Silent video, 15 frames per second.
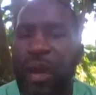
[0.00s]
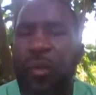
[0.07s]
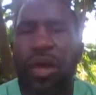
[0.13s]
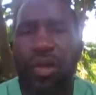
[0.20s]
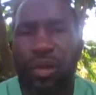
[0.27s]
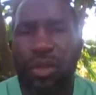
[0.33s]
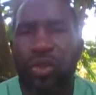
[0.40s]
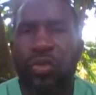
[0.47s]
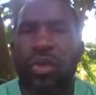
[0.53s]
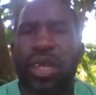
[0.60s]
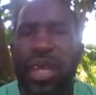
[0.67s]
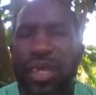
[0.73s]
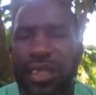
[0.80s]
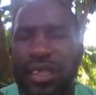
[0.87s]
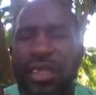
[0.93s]
I want to show you
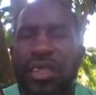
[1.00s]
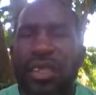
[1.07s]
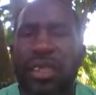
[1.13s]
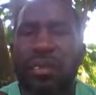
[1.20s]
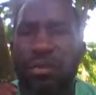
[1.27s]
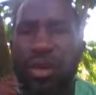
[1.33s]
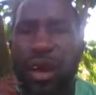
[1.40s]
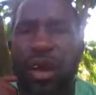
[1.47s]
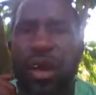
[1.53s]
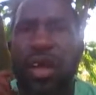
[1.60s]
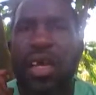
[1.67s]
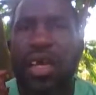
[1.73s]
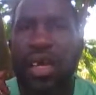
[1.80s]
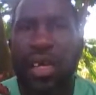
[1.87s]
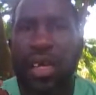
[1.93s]
that eating raw